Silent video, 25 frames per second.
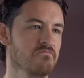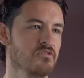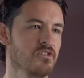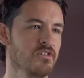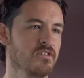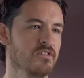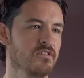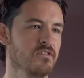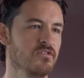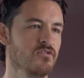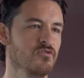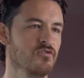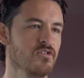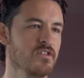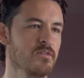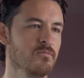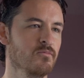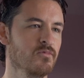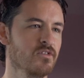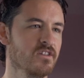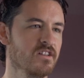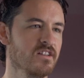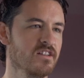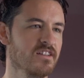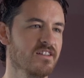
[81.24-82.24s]
chase the dream,
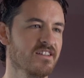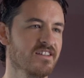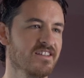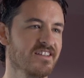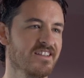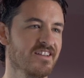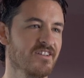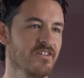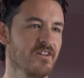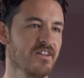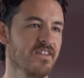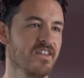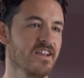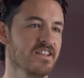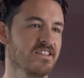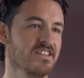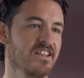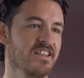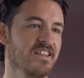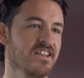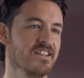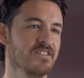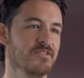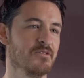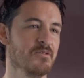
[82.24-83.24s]
really. You know, and that's
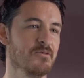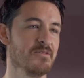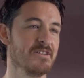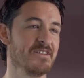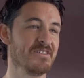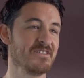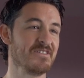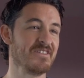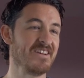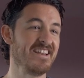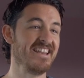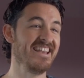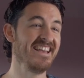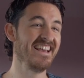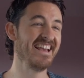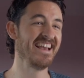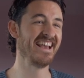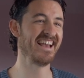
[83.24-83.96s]
what we're doing.